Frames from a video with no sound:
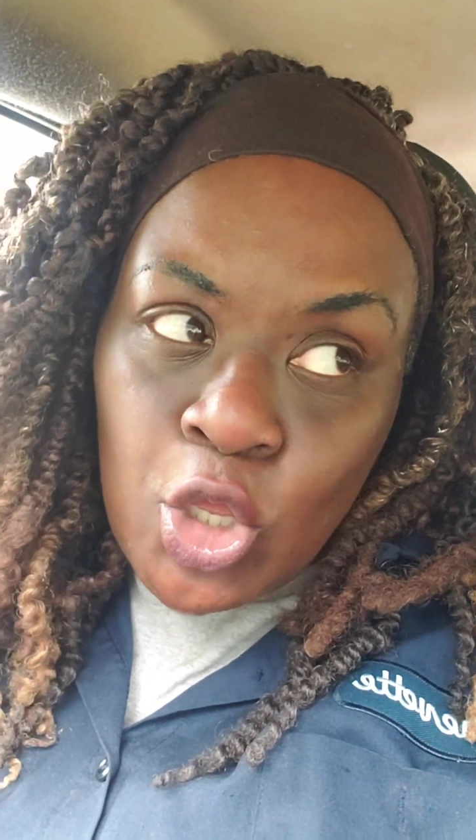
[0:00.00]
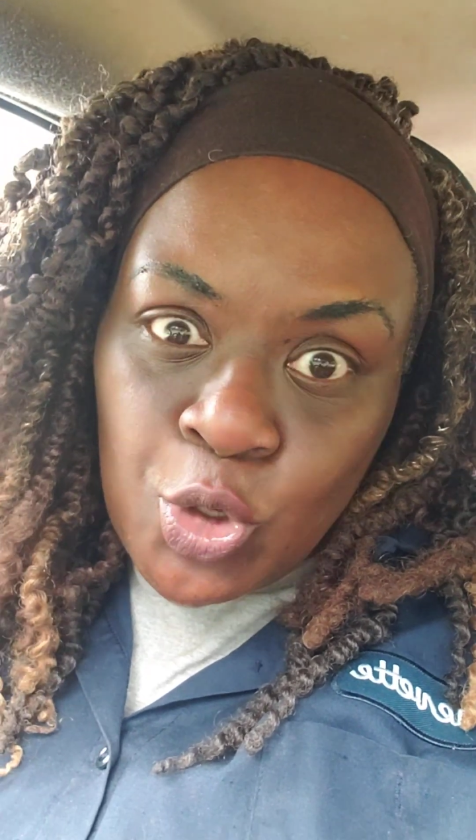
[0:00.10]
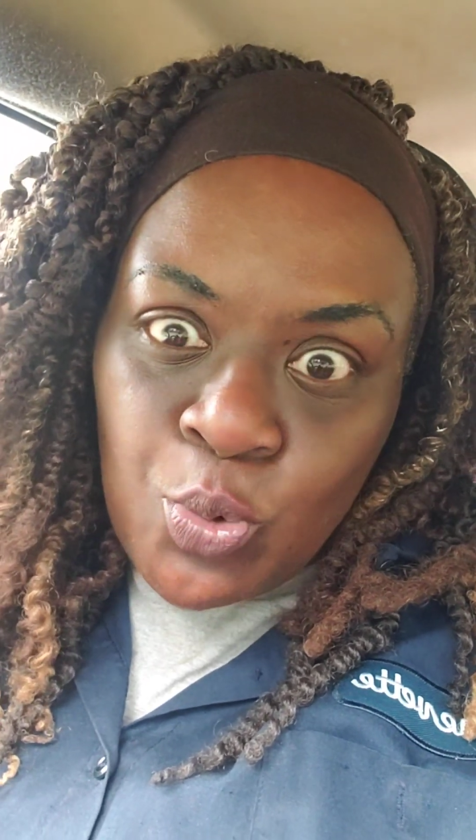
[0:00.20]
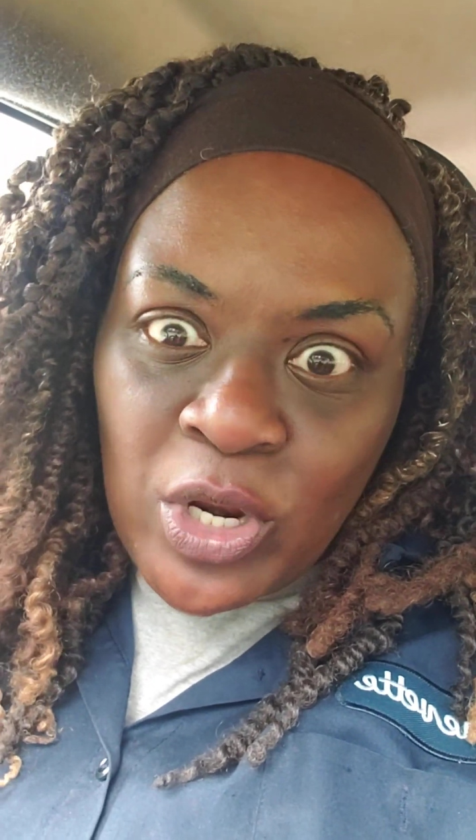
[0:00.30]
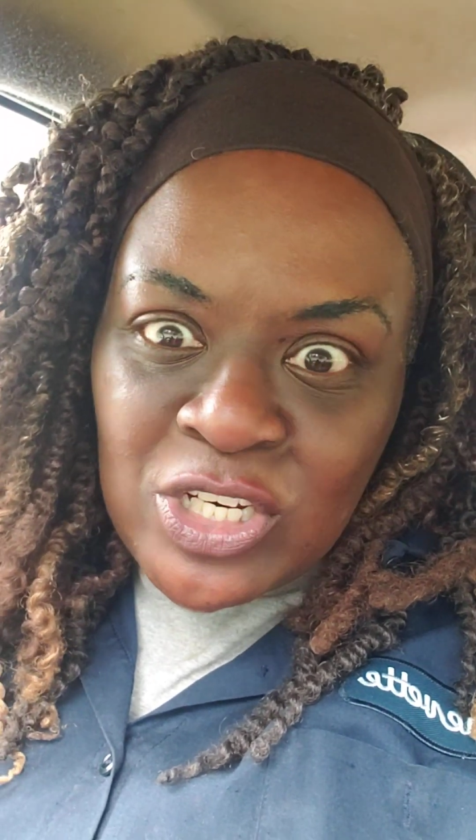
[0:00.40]

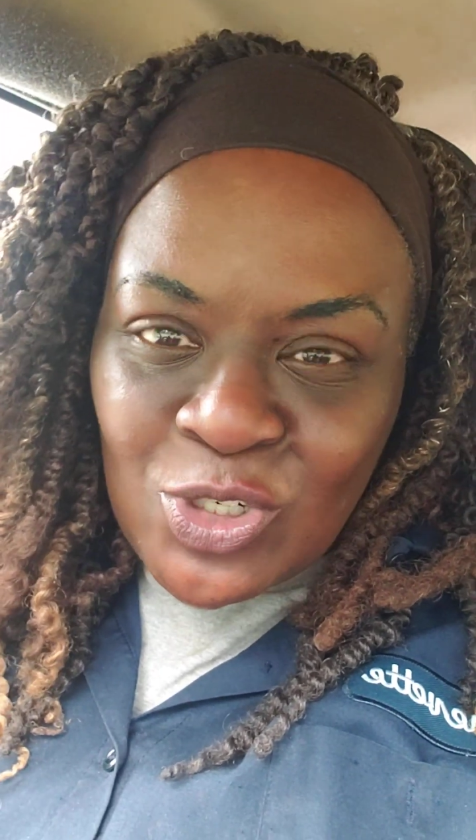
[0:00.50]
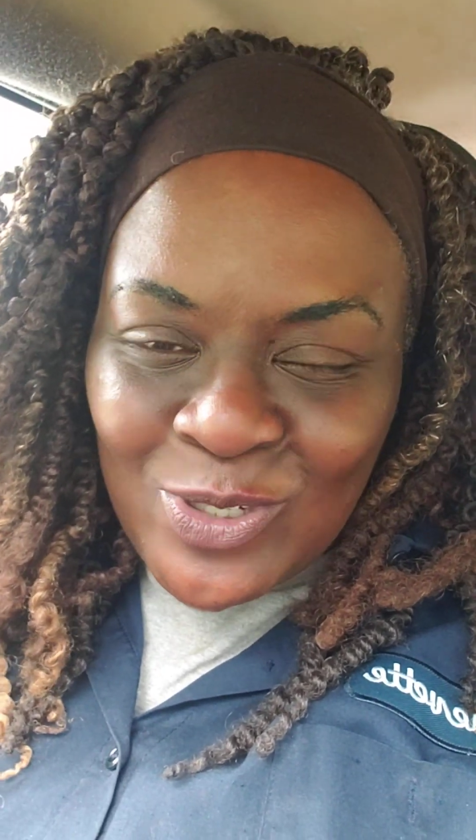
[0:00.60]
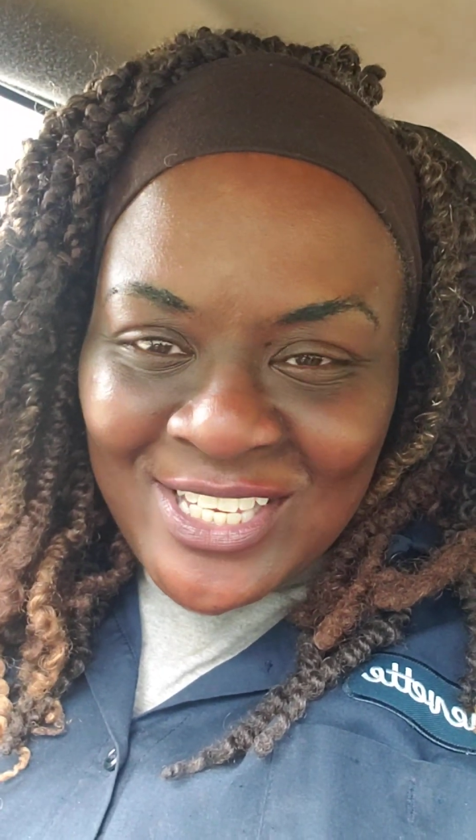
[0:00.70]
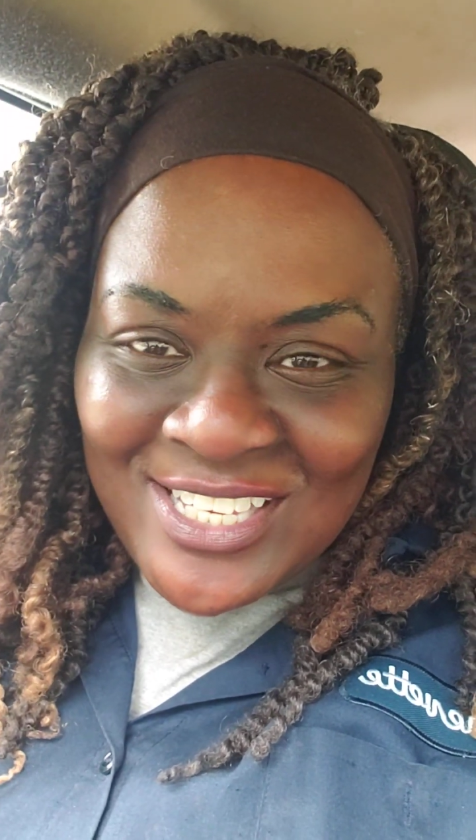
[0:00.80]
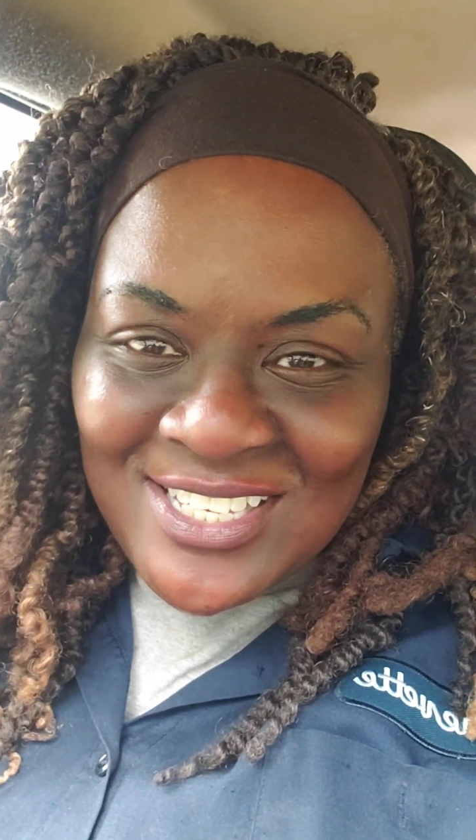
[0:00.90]
you raise
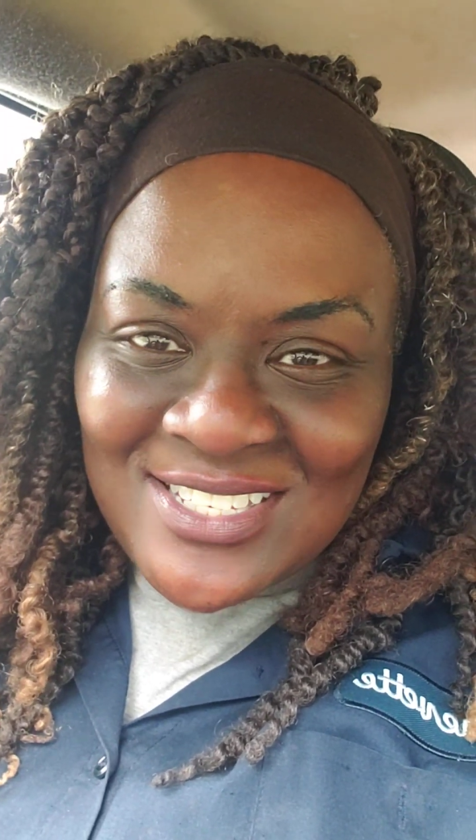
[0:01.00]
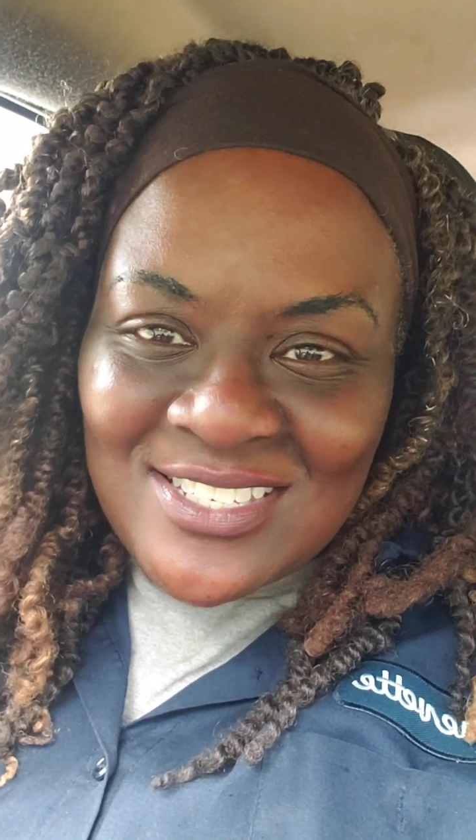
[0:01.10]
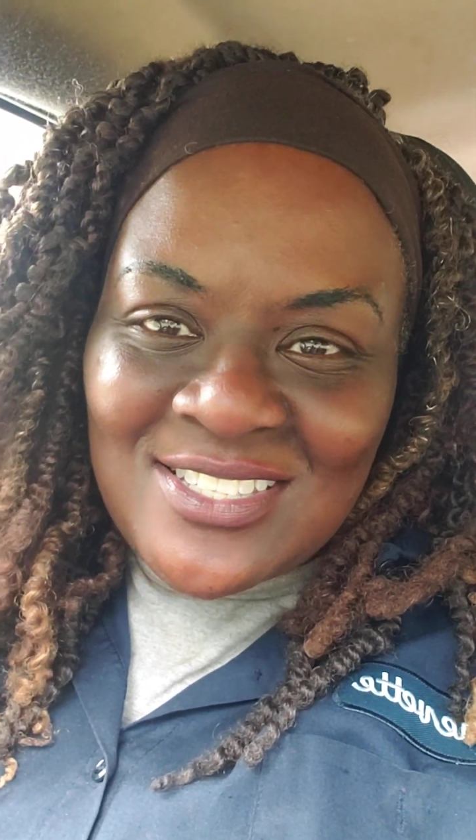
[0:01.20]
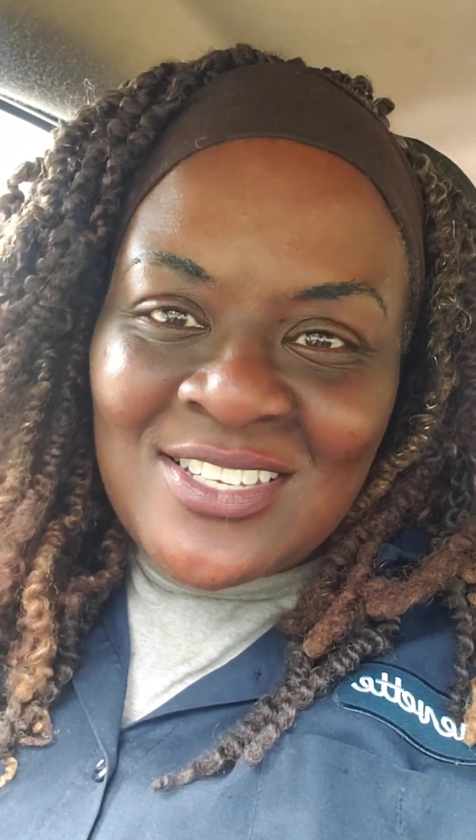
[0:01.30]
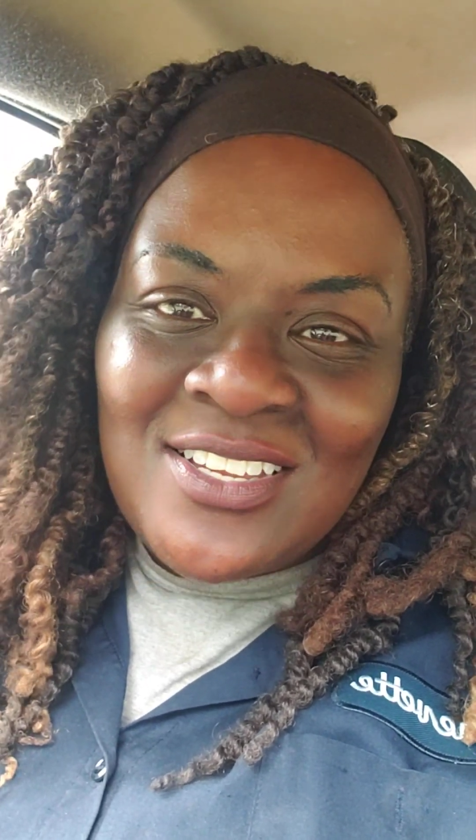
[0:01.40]
your
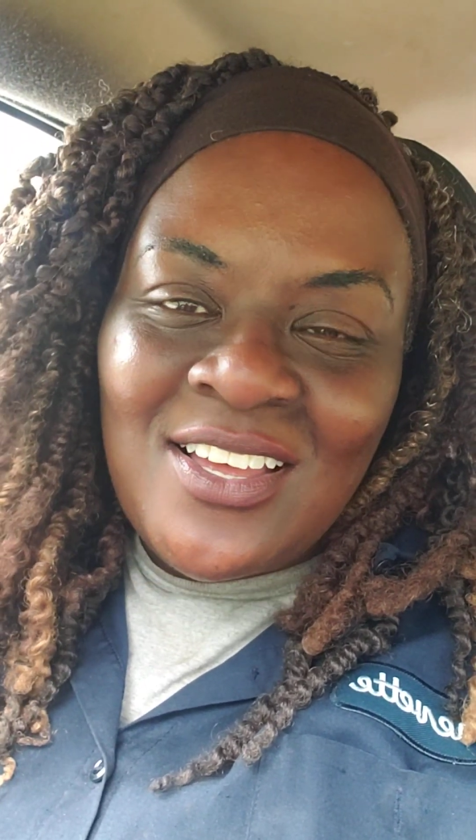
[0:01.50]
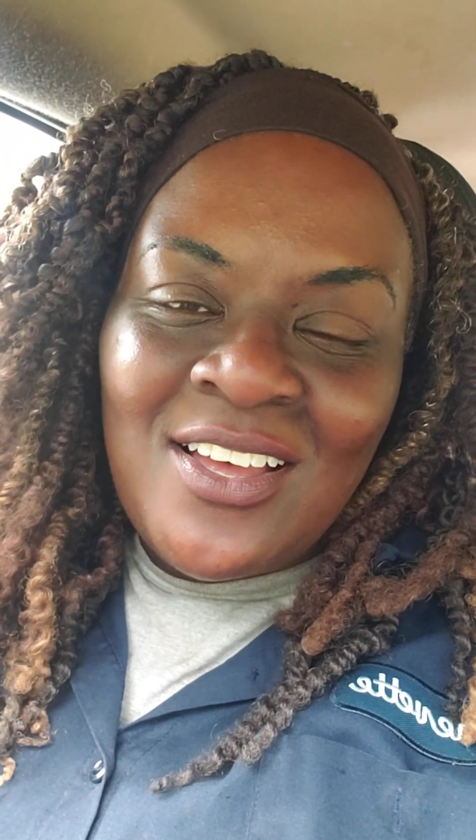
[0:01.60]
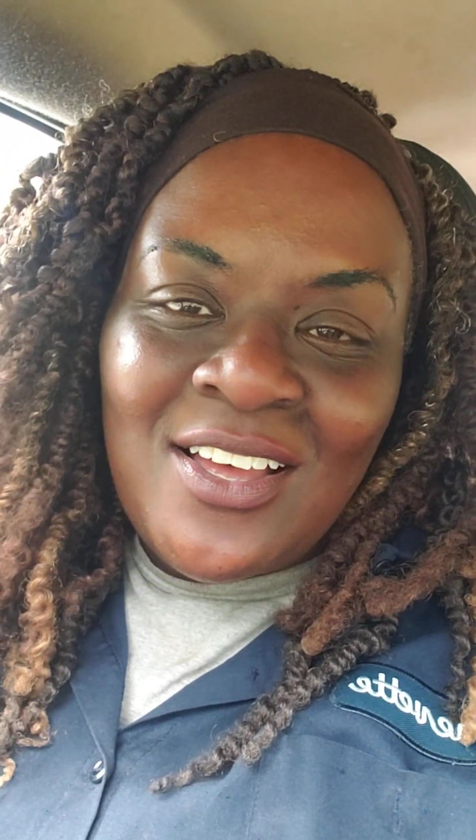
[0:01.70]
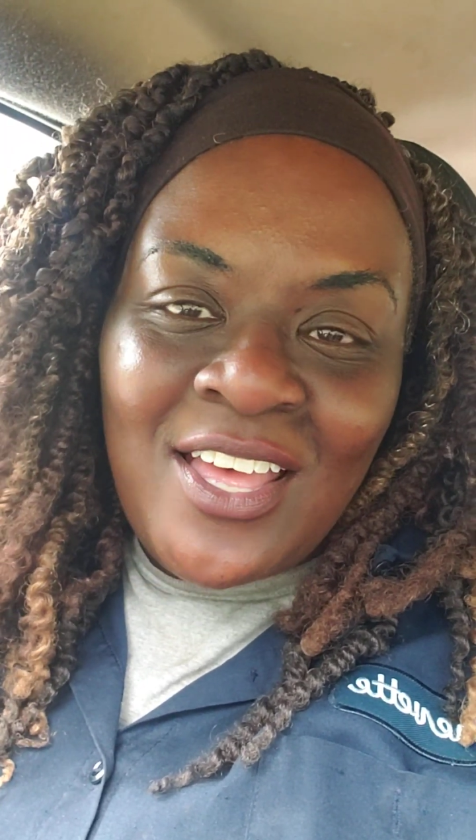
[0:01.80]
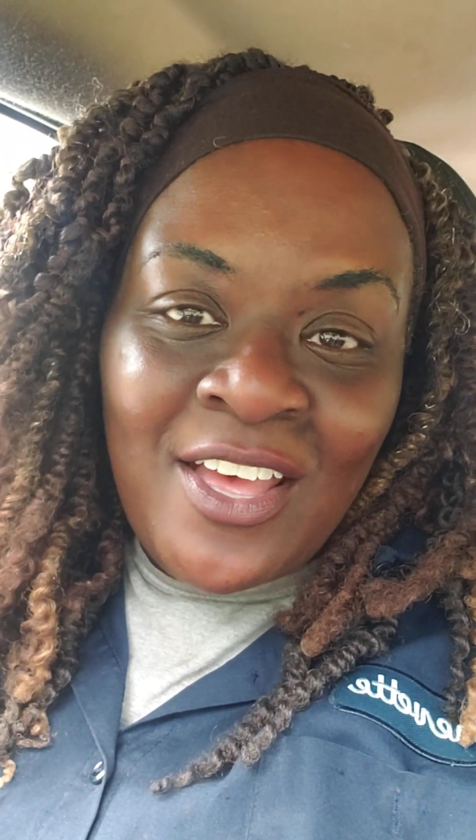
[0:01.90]
kids to uh,